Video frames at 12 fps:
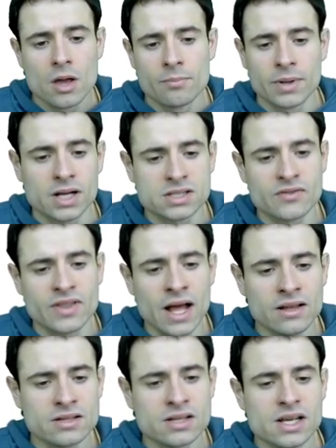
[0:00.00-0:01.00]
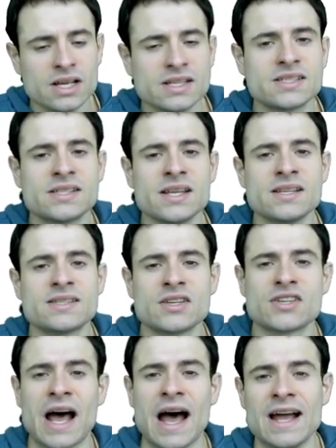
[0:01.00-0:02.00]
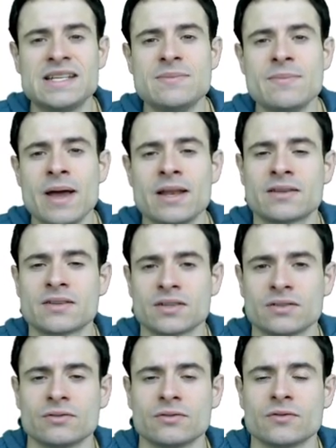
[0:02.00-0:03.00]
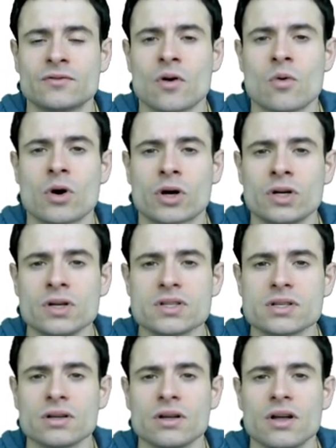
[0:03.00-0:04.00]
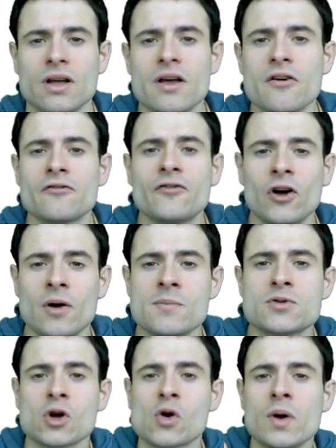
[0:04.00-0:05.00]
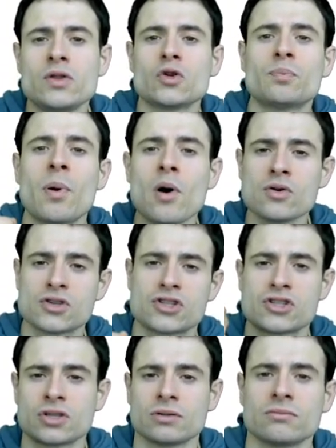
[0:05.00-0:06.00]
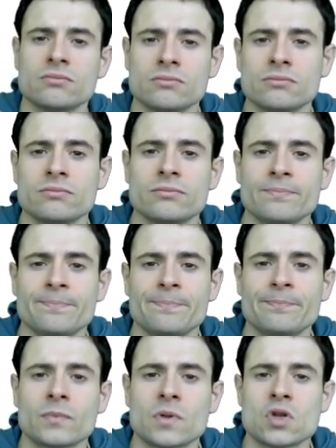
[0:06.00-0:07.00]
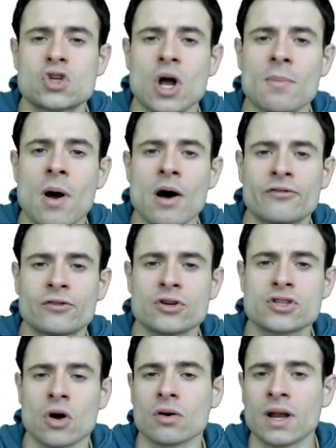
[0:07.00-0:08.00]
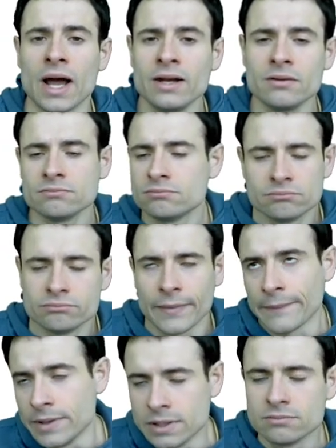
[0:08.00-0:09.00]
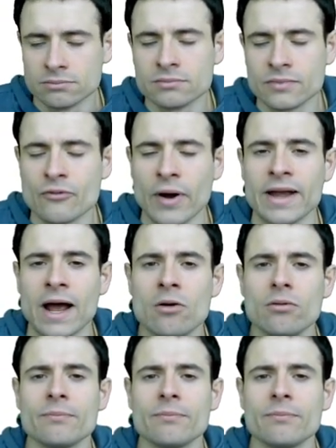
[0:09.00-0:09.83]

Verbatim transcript: Because of that, since there's a high demand for workers, firms are going to post job offers online mean, right now.